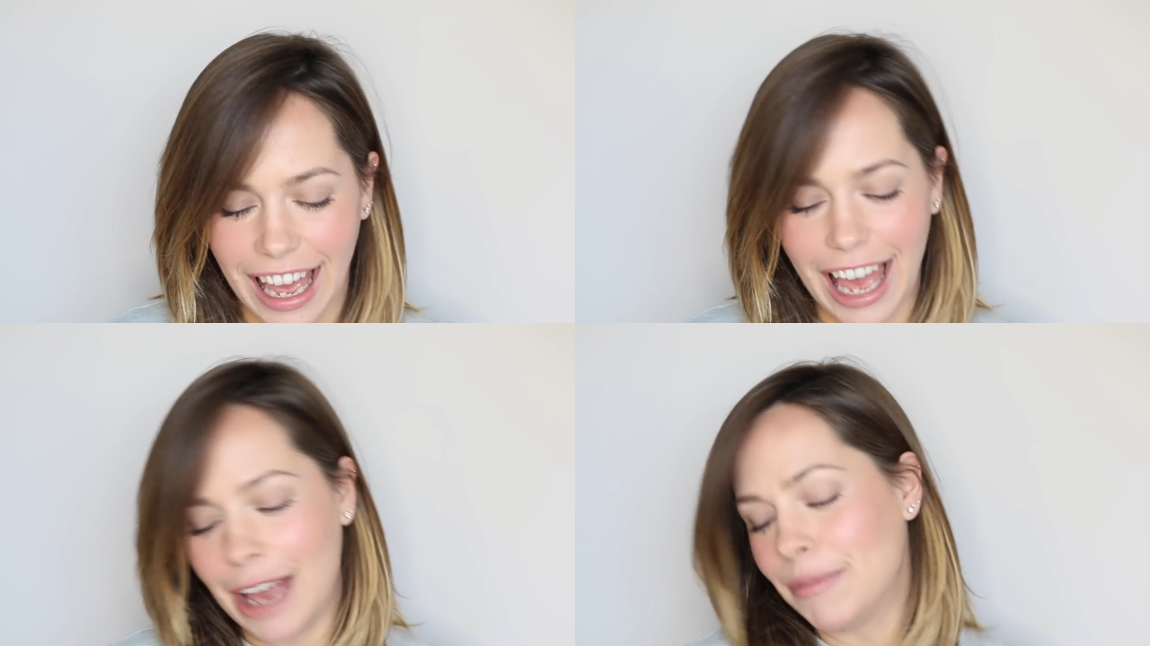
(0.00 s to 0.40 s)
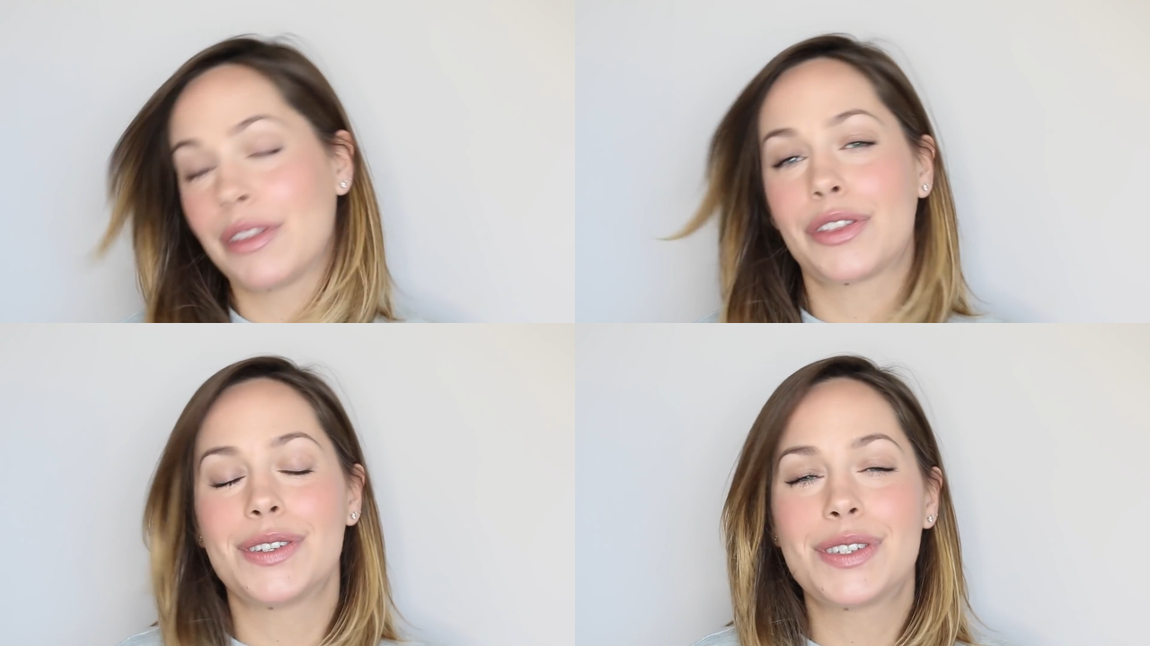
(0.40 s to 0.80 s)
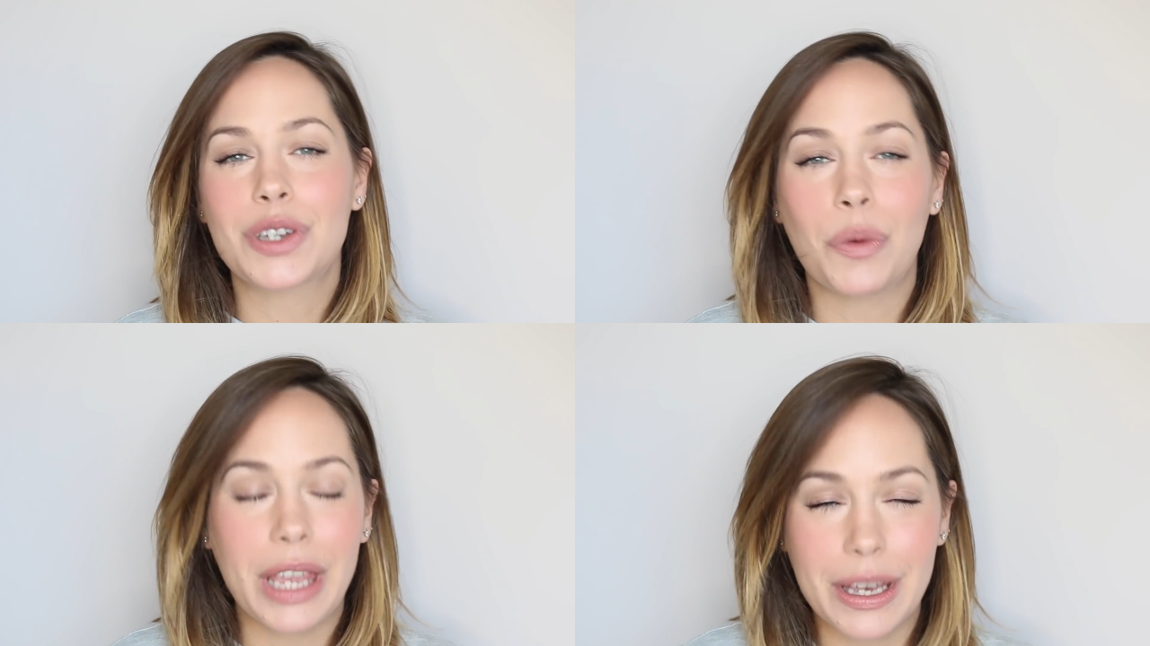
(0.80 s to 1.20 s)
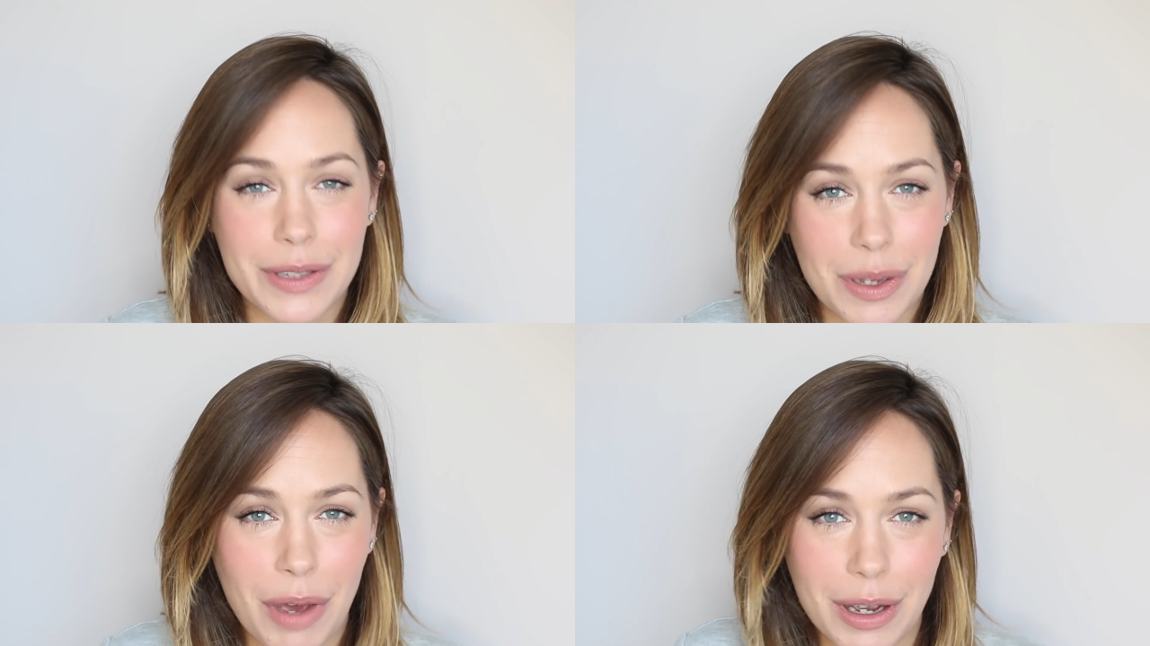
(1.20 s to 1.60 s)
The
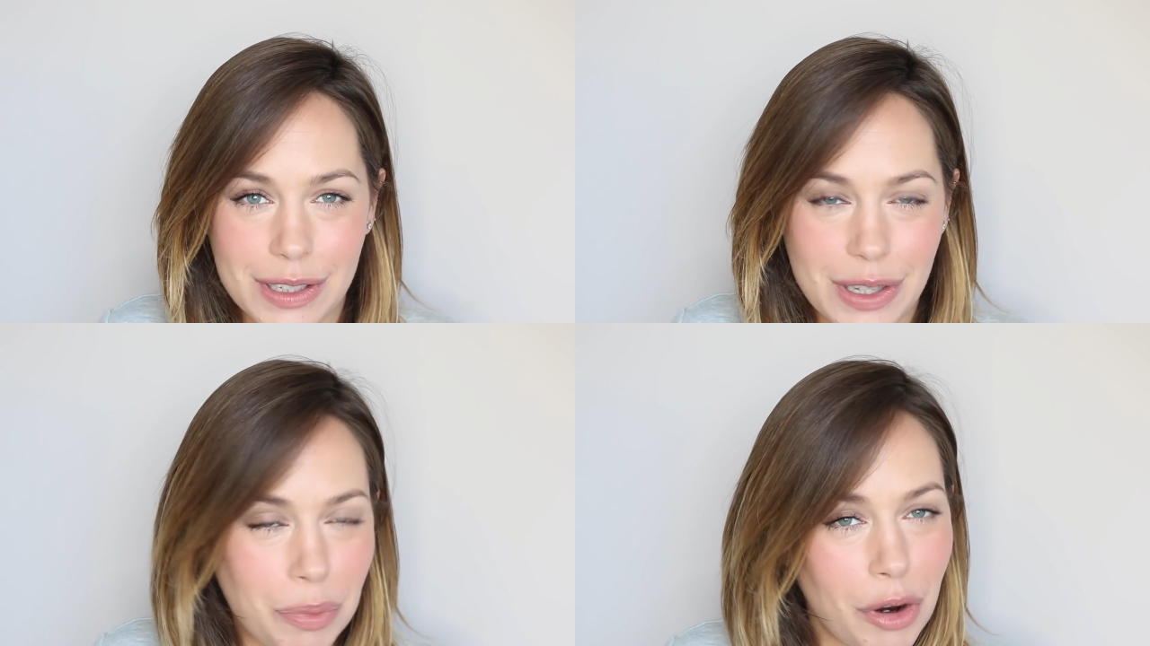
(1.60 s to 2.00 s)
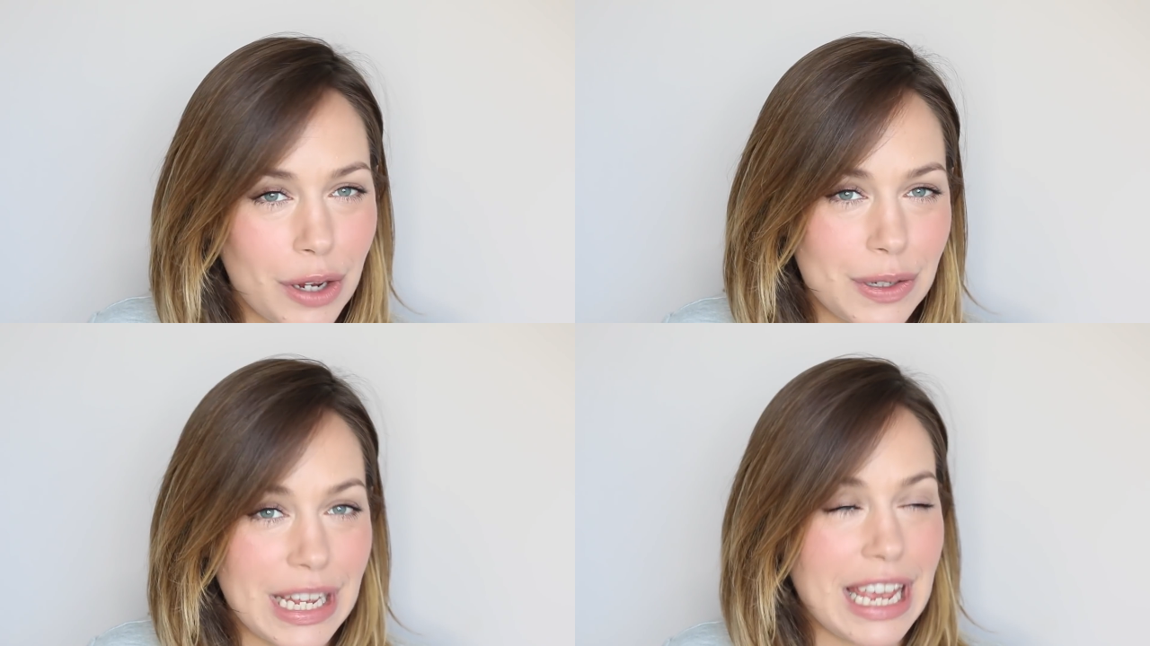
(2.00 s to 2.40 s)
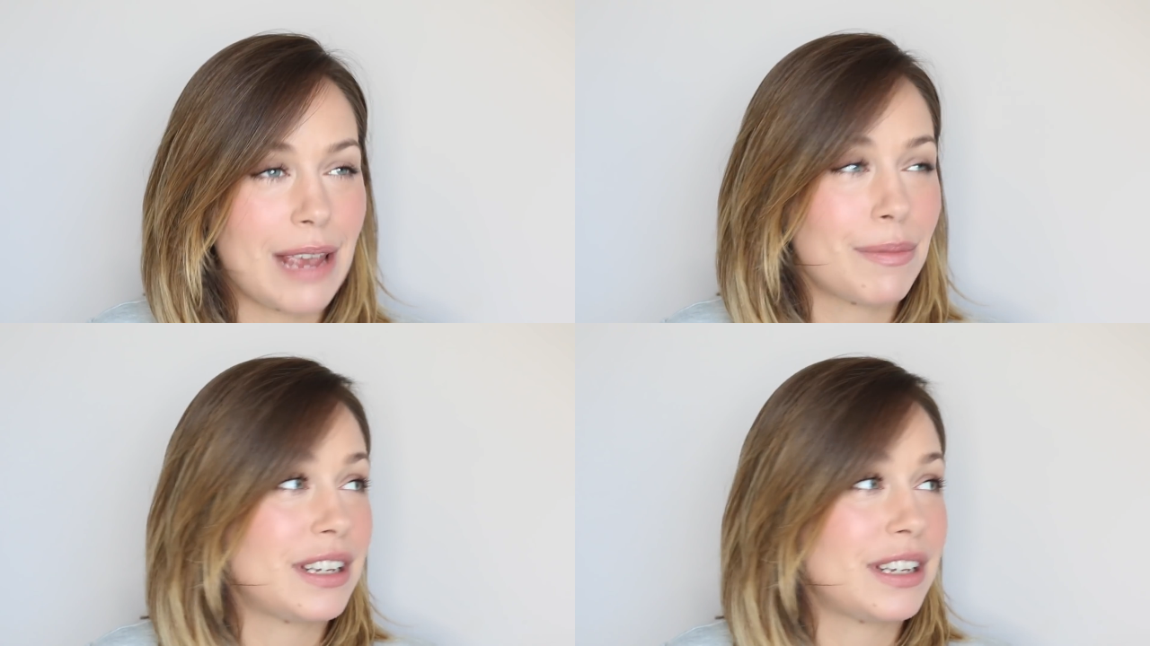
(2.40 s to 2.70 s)
squeals amongst the protein,